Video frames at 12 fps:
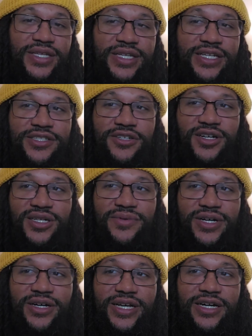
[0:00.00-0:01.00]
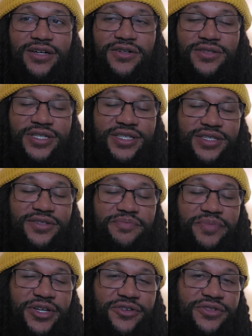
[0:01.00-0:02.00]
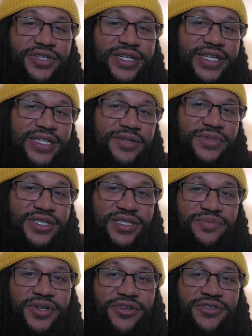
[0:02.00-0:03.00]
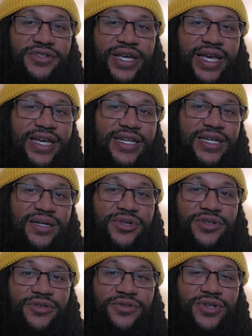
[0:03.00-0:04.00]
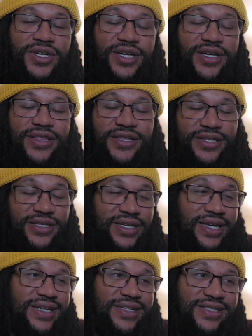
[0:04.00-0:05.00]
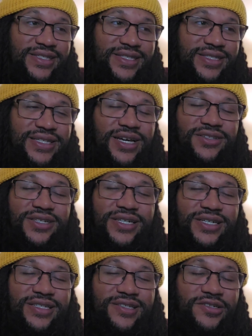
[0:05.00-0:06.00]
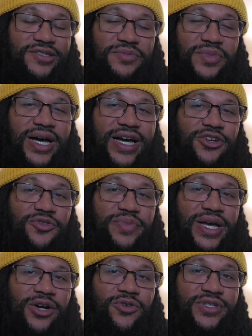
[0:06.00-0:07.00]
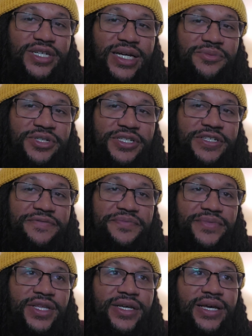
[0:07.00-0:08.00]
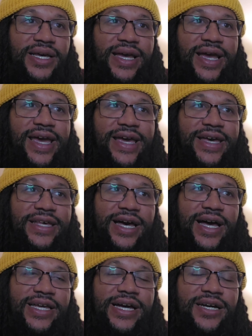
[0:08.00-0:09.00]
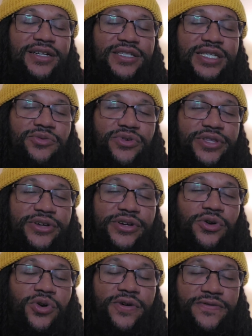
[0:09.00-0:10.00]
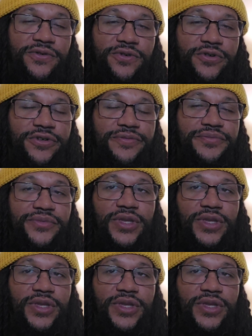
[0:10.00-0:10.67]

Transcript: He's talking about how this is bigger than him. This is bigger than AEW. And it sounds like it's on some higher power type shit. And I kind of see what they're going for.